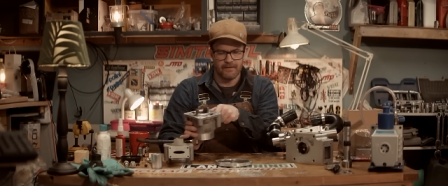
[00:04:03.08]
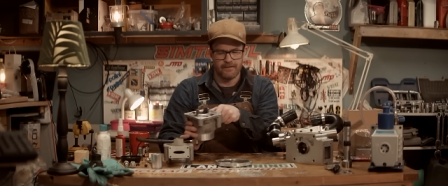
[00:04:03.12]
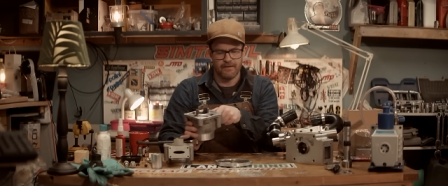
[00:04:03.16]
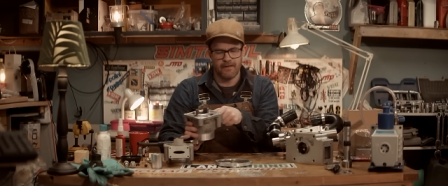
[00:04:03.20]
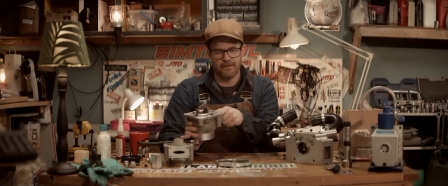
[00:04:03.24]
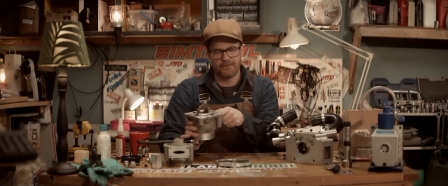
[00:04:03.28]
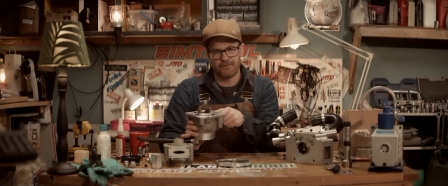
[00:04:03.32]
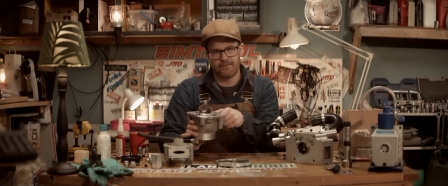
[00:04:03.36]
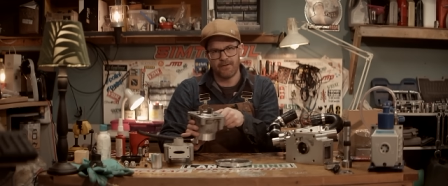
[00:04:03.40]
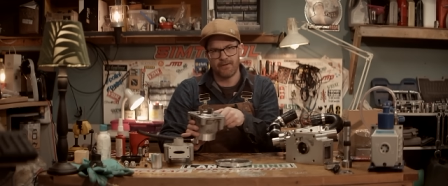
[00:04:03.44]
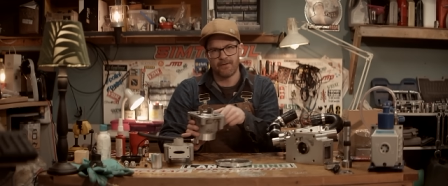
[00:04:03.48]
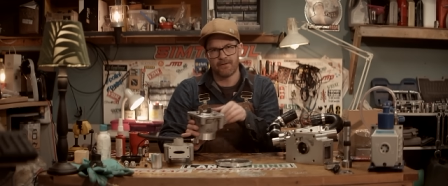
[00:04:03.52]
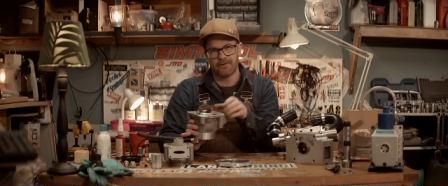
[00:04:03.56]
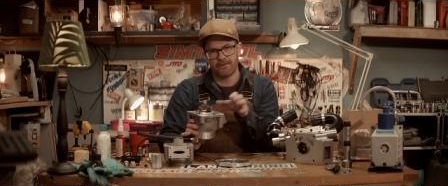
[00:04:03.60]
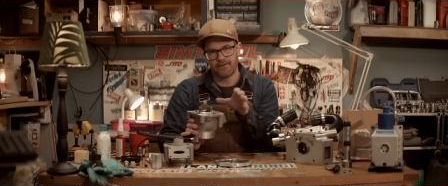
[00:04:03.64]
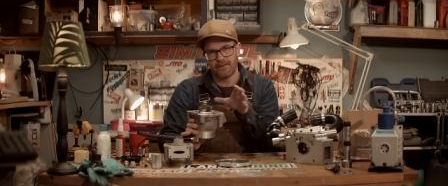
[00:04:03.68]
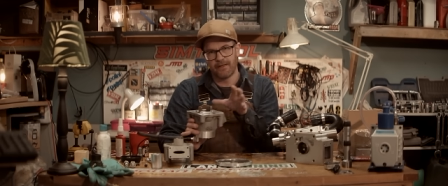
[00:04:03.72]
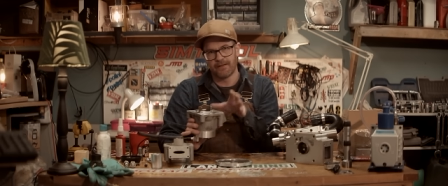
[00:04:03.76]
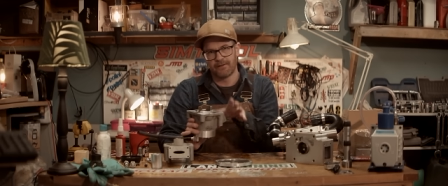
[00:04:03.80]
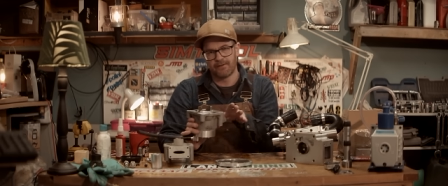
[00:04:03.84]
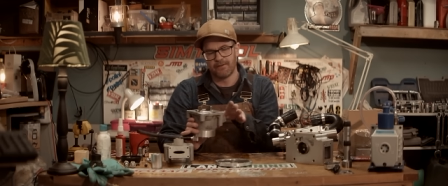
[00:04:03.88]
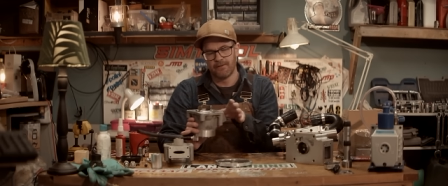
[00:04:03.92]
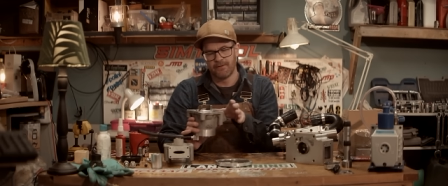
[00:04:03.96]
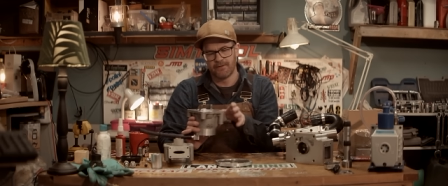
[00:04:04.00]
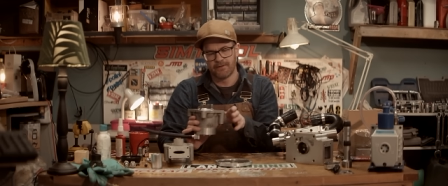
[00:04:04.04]
a, a, duct
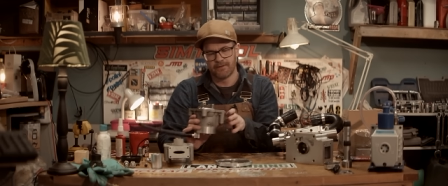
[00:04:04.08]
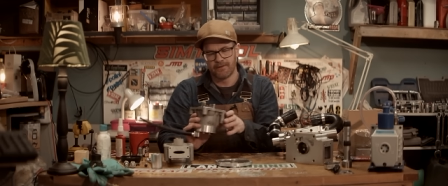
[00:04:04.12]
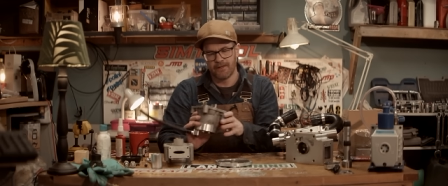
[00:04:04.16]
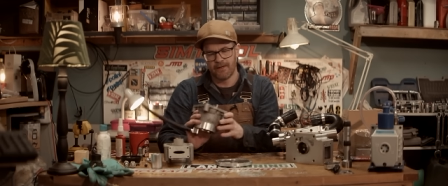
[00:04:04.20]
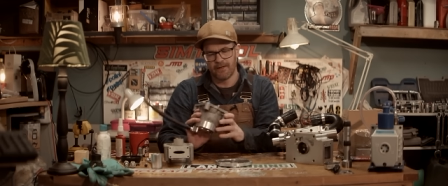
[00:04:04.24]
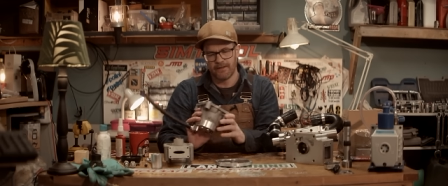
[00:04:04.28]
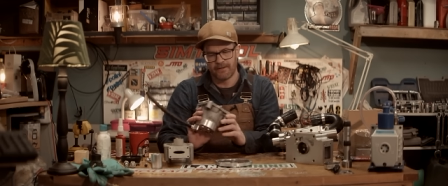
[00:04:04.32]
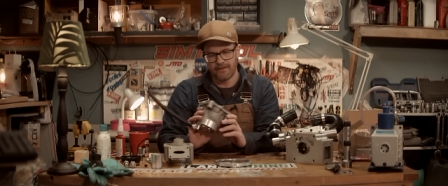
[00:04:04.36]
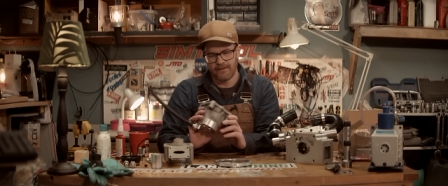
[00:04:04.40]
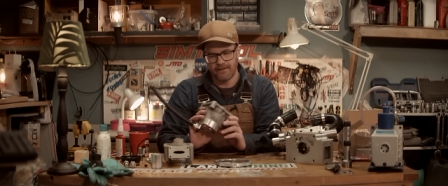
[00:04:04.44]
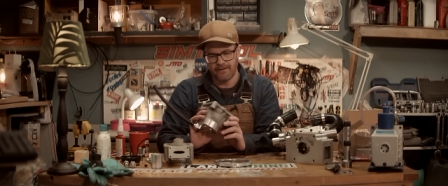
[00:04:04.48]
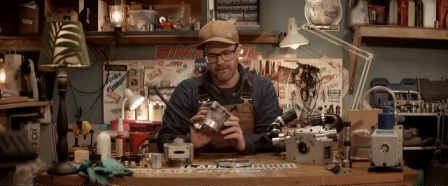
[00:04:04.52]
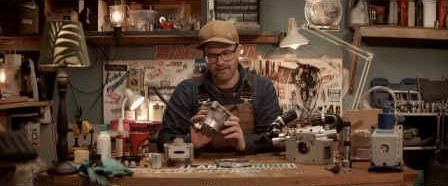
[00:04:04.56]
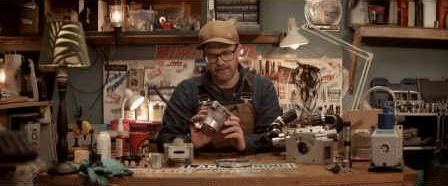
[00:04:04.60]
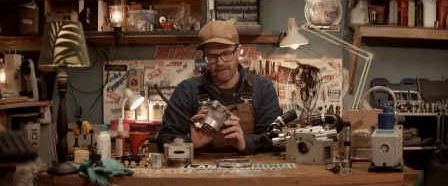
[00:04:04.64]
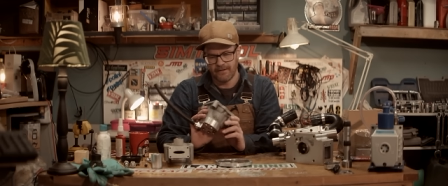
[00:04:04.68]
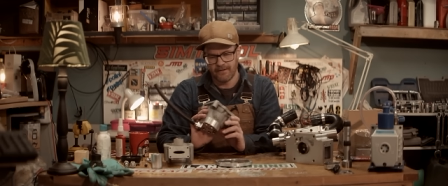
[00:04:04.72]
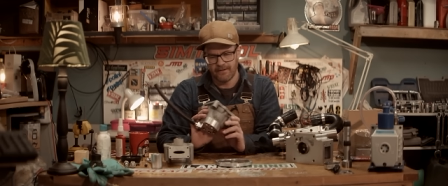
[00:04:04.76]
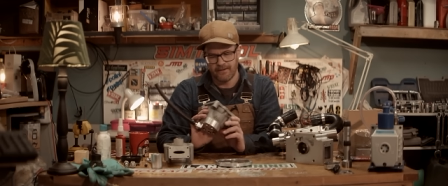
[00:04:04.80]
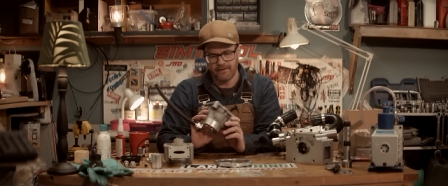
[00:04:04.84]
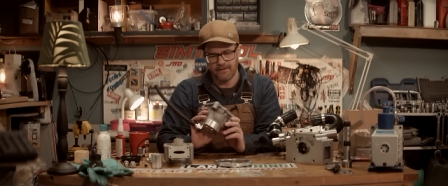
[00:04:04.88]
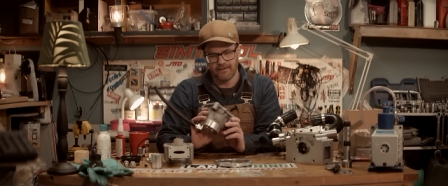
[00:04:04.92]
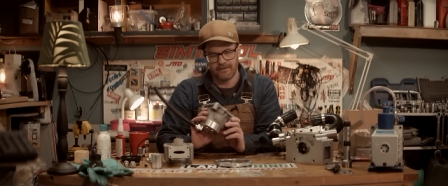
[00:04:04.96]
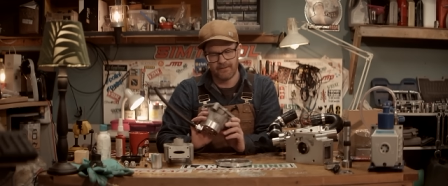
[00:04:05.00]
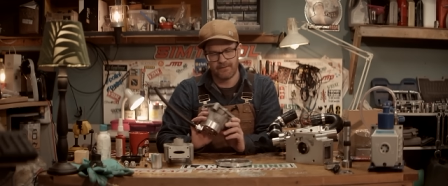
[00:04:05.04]
that looks like
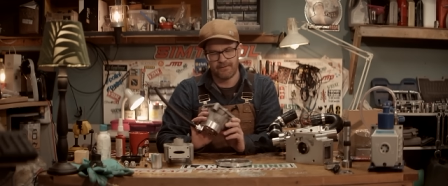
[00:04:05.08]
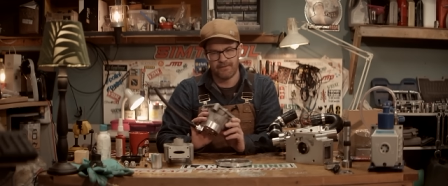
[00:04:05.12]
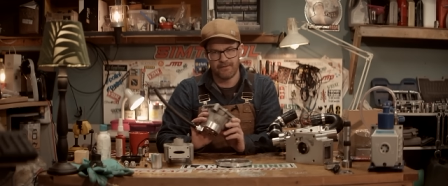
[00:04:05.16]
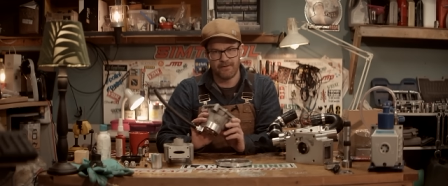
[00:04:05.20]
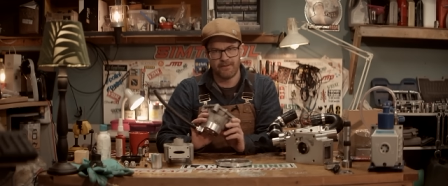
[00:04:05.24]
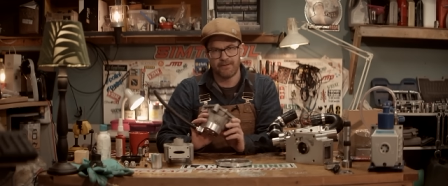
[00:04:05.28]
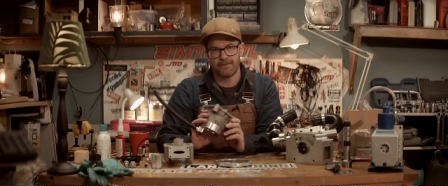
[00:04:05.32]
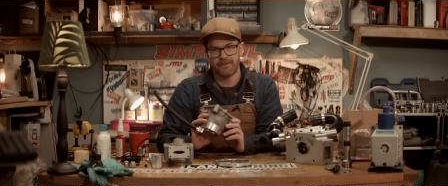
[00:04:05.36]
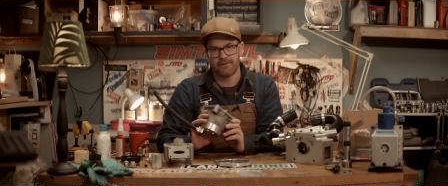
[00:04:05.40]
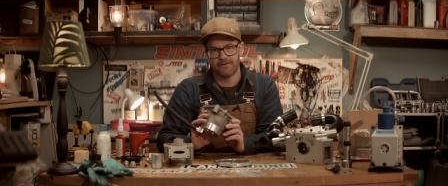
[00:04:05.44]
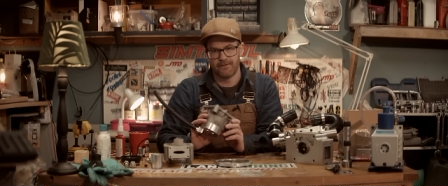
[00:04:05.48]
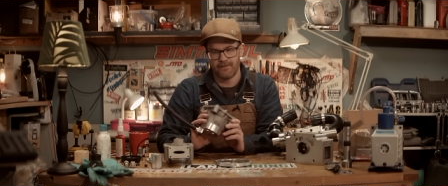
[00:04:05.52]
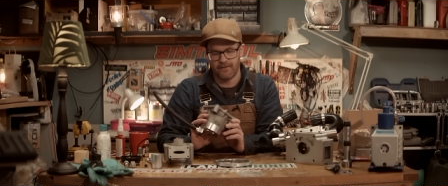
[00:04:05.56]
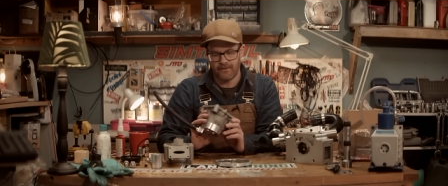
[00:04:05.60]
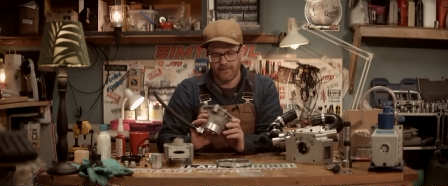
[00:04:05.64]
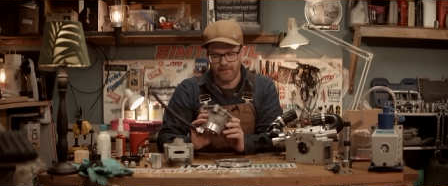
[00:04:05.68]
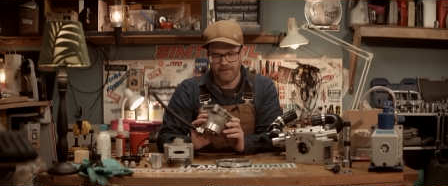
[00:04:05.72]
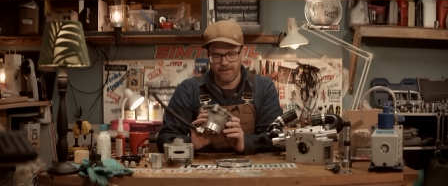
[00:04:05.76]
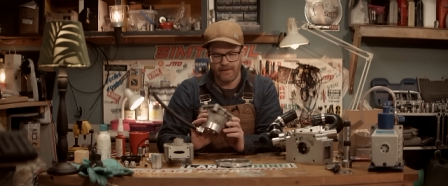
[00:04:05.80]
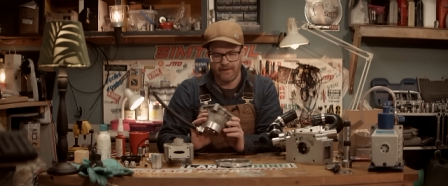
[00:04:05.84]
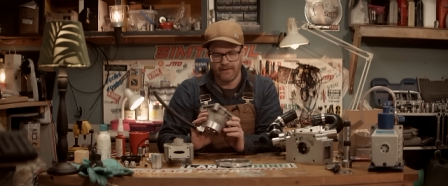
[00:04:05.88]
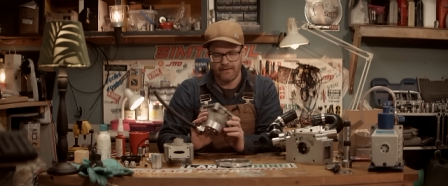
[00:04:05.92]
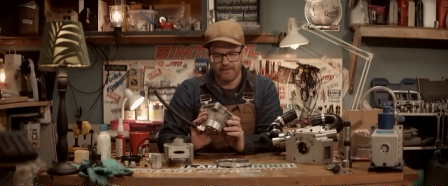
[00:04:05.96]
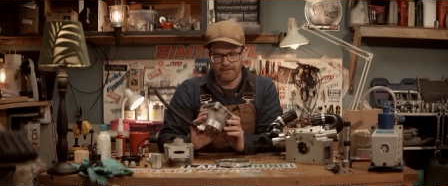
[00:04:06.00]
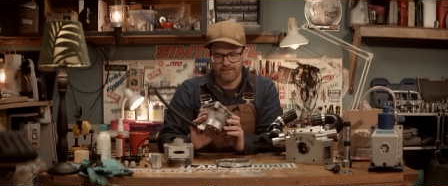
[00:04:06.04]
uh, a traditional
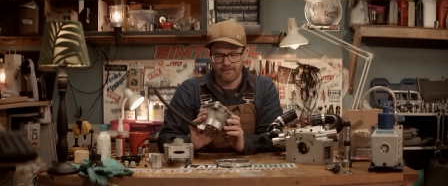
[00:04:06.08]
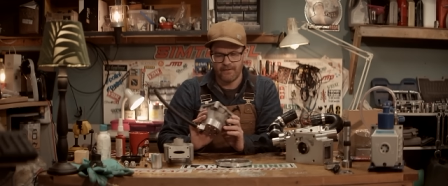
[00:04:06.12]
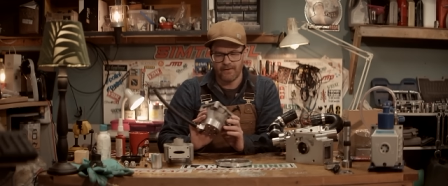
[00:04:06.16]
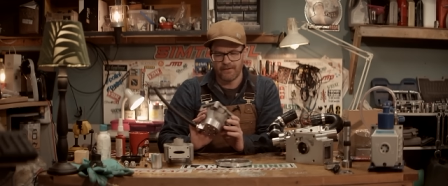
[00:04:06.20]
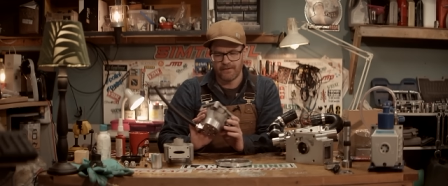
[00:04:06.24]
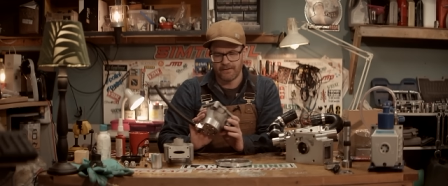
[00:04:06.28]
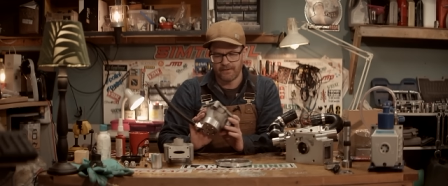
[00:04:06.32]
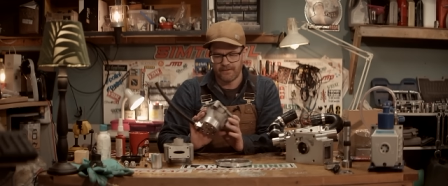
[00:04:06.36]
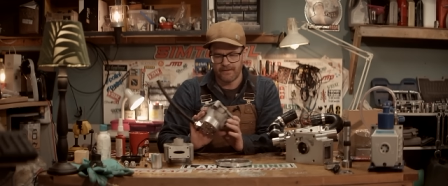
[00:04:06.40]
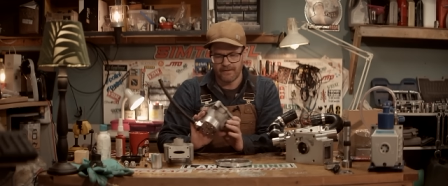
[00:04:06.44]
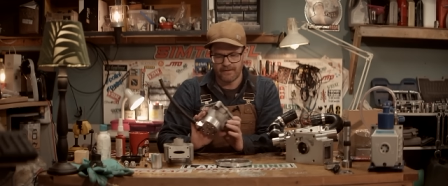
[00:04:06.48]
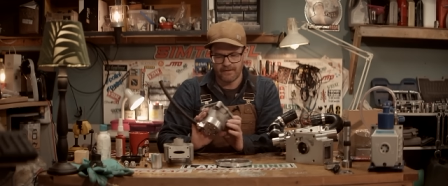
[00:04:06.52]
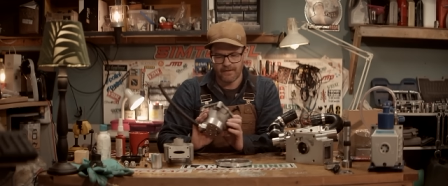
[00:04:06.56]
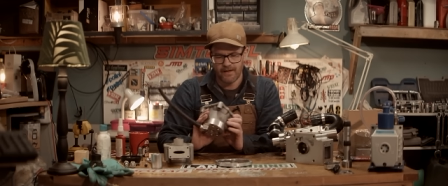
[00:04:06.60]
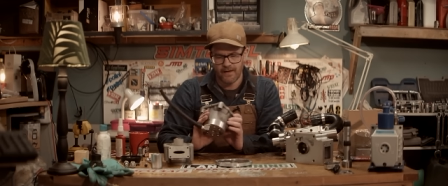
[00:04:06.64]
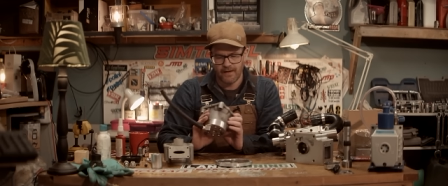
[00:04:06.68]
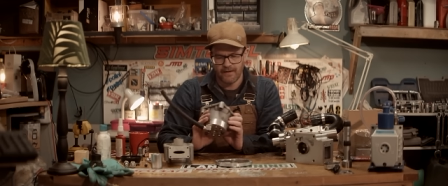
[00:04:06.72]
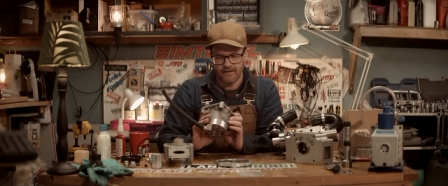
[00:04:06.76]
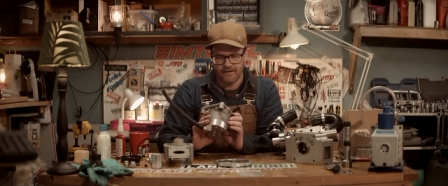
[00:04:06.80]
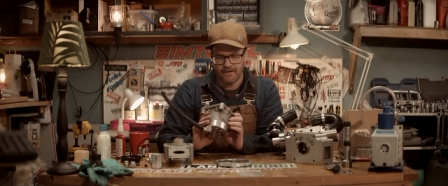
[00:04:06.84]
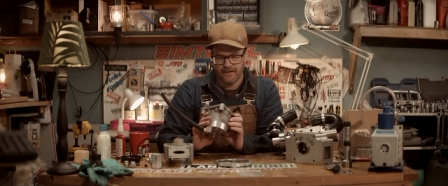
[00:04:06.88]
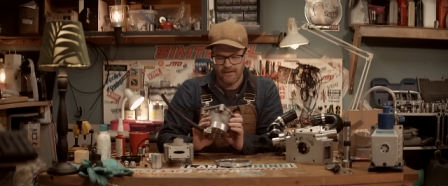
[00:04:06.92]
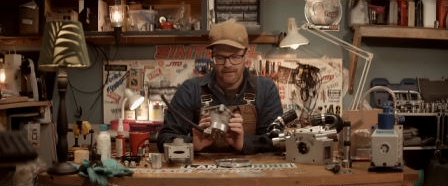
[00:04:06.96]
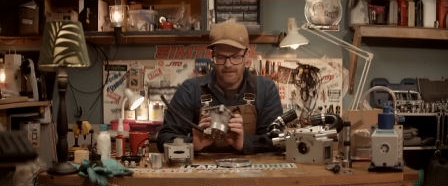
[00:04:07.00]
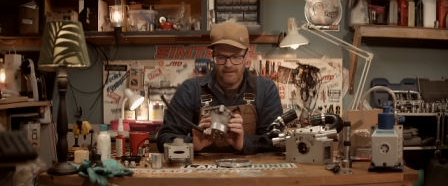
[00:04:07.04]
three duct
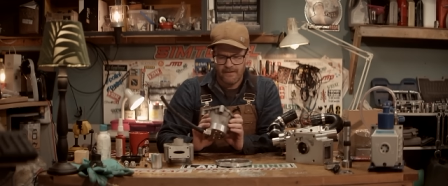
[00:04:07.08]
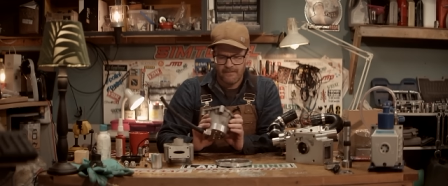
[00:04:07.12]
design